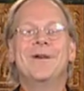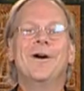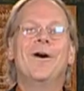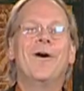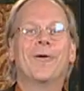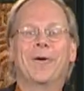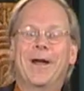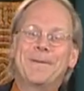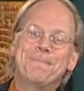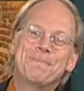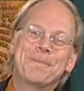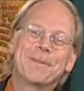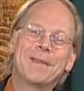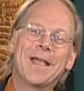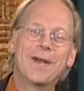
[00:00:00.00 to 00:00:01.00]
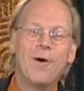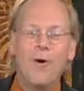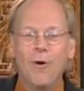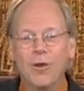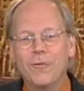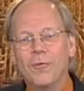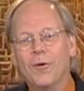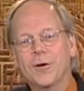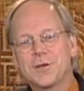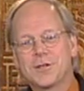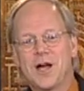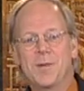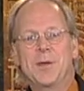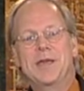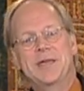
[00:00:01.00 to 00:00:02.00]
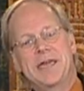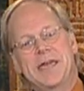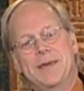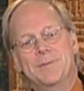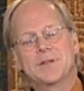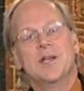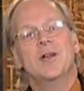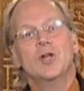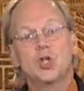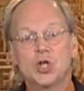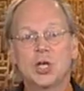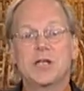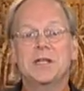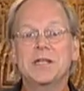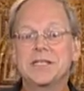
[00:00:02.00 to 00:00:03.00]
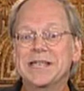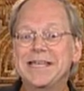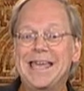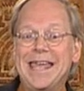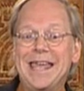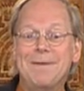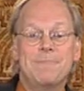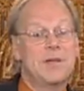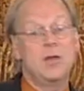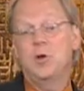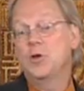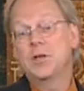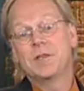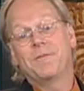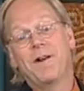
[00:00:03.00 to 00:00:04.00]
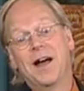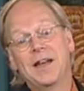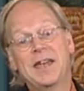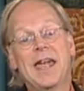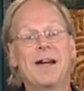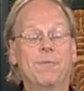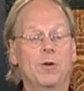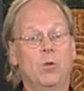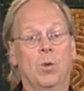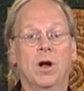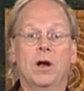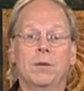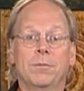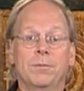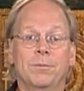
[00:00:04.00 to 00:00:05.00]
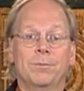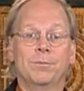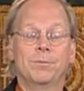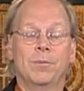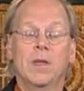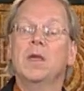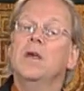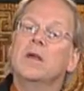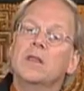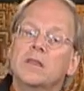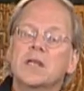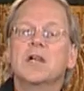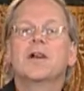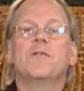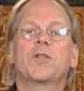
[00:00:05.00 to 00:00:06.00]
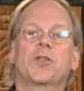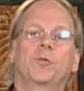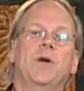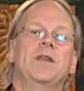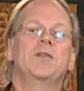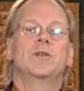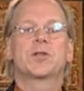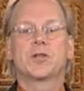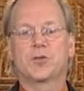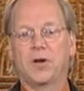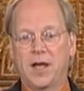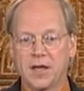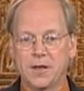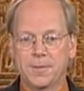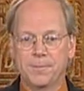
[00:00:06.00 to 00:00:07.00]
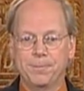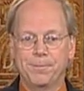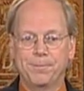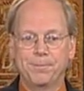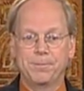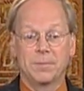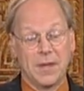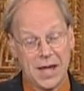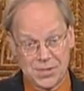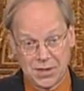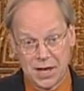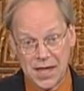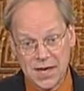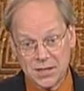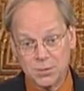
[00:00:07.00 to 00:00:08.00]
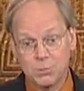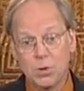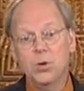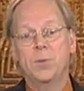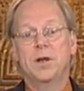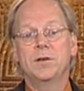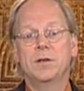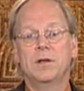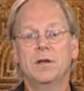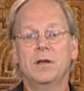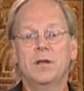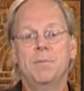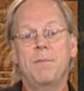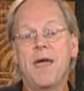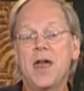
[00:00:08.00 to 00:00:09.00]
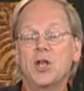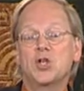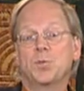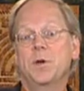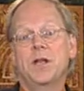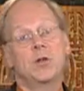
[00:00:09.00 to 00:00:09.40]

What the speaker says: All right, like all of our atomic games, chicken is a game that you can find everywhere. Think of a threatened strike. At the last moment, management